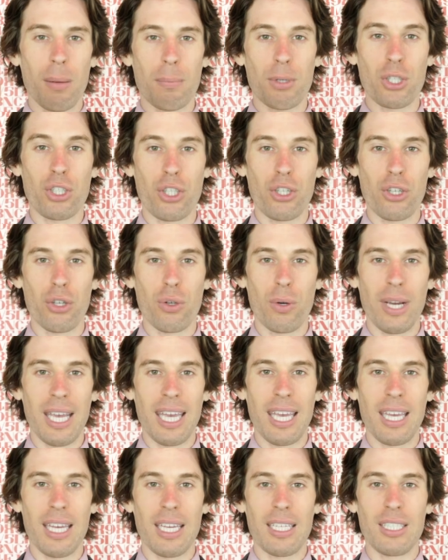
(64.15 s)
number 2
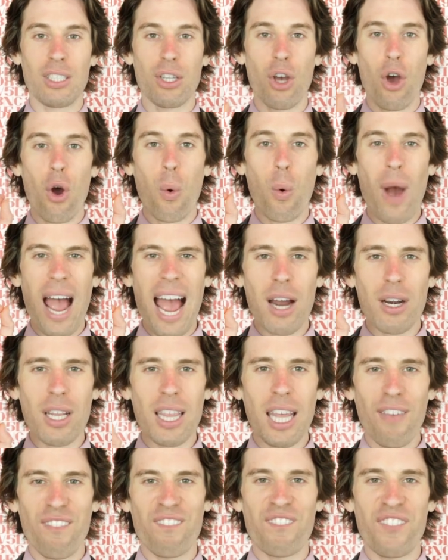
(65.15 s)
is how do
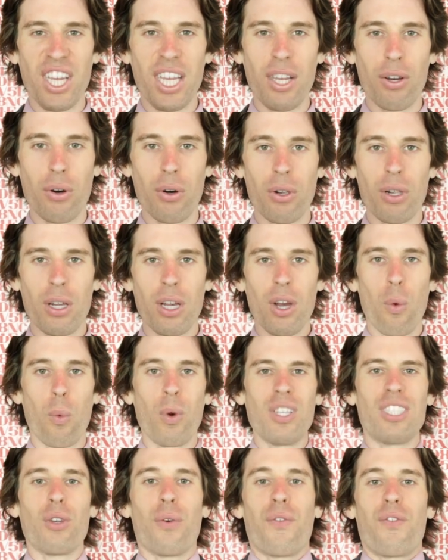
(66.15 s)
they feel?
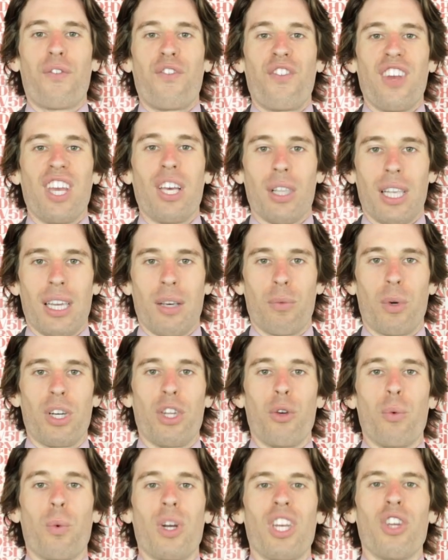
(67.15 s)
What's their feeling
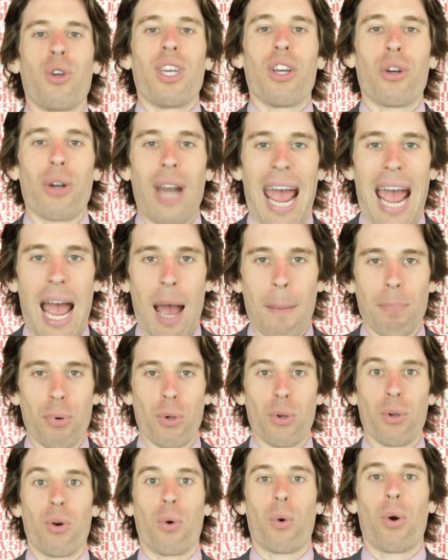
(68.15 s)
when you when you hear
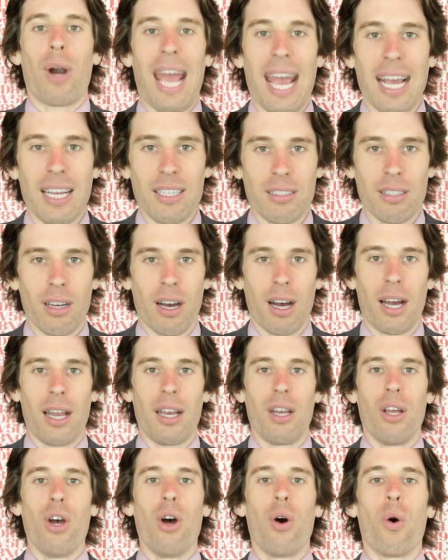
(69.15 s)
Apple or
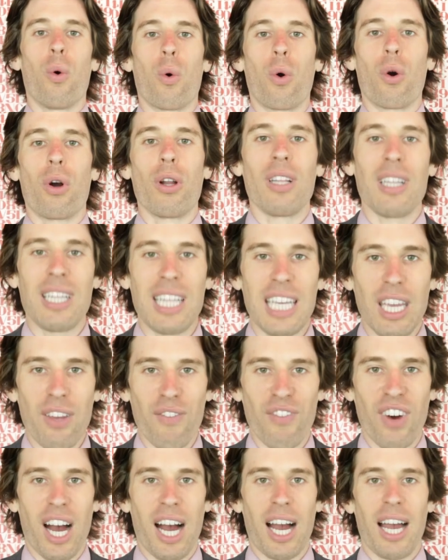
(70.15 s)
Exxon or
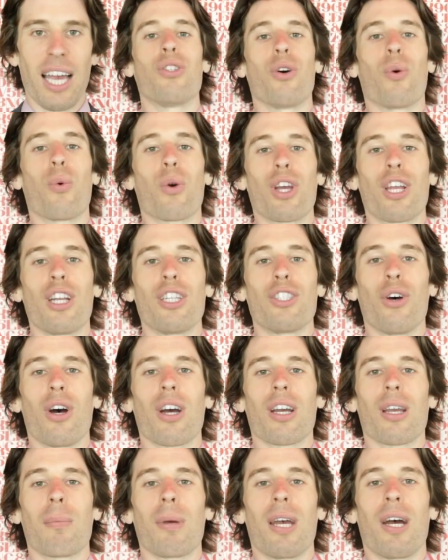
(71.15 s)
Levi? So we're going to
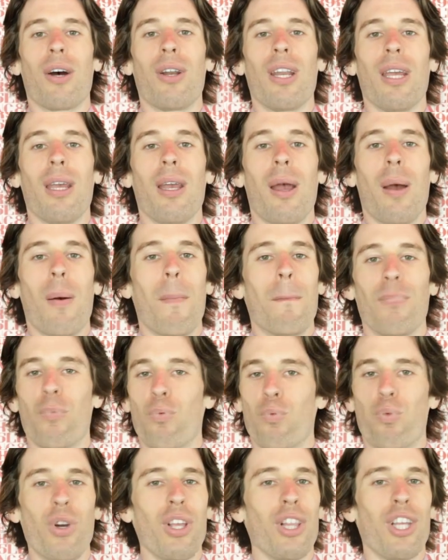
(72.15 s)
talk about
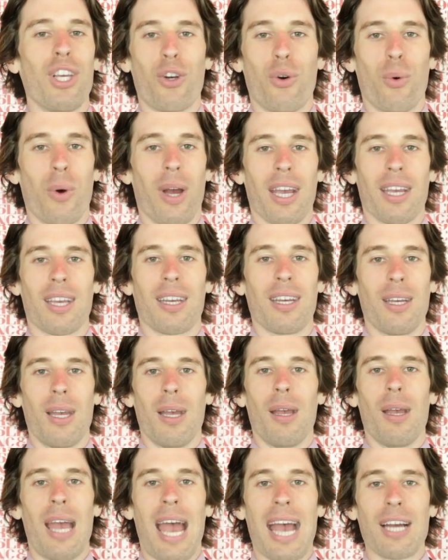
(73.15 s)
really quick
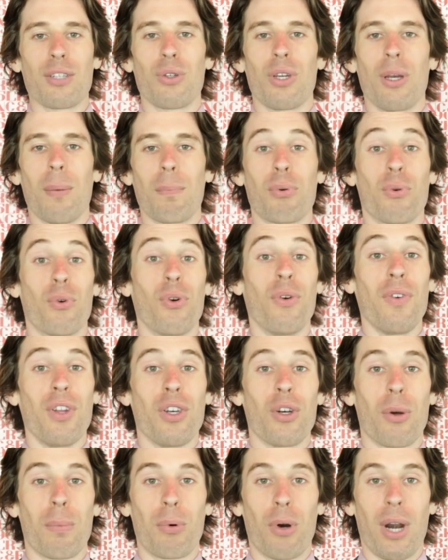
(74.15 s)
actually
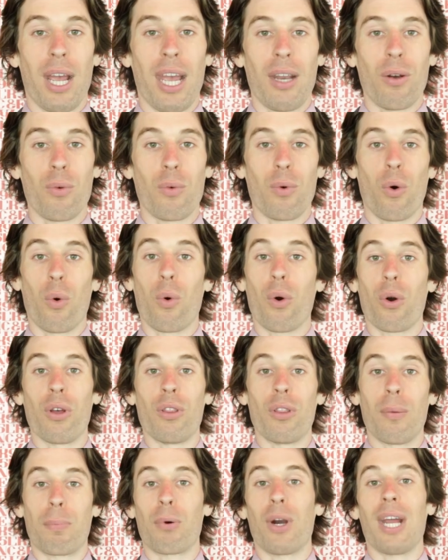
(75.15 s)
improving your brand
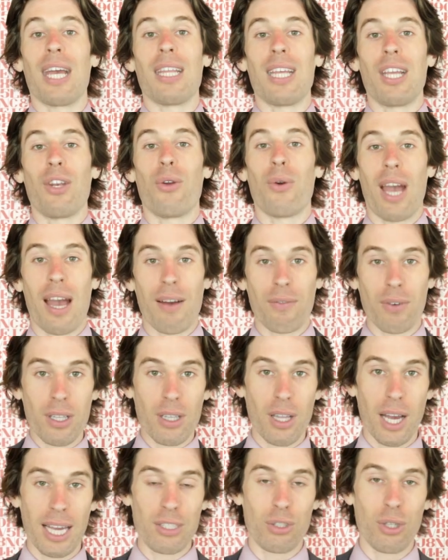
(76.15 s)
or the brand that you have
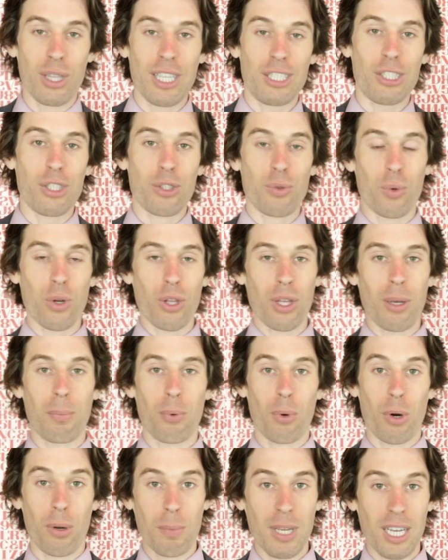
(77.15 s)
online. So this is really
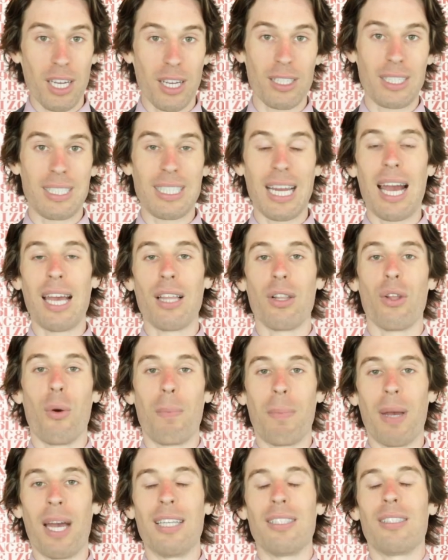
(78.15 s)
important because Ty
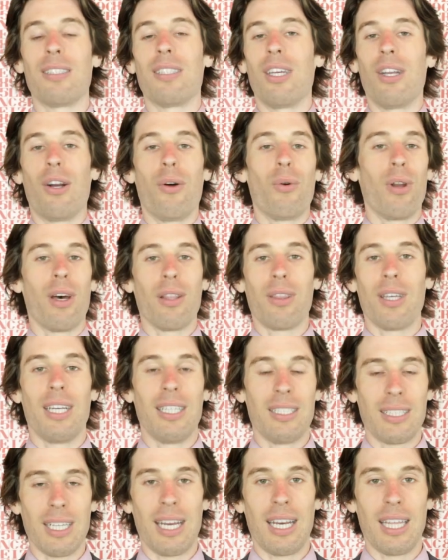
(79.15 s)
Lopez, you know, nothing
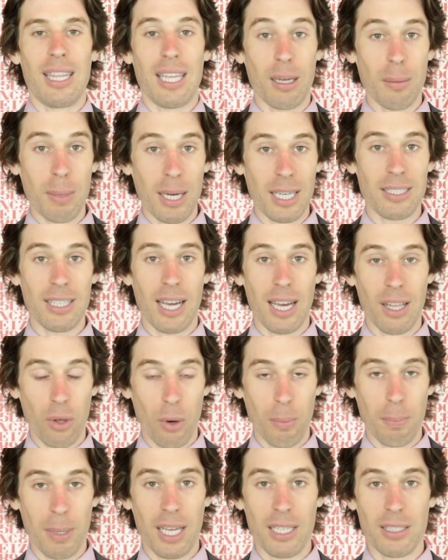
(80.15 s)
to say anything about Ty
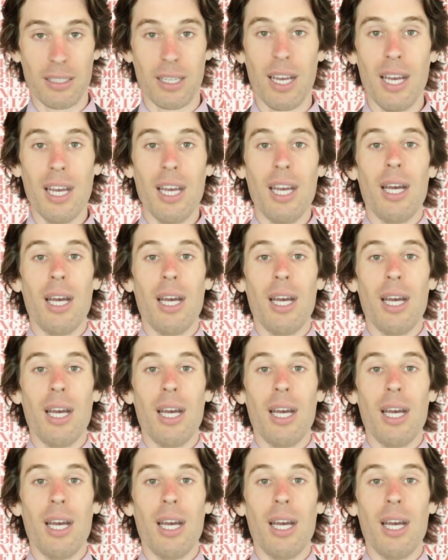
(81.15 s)
Lopez.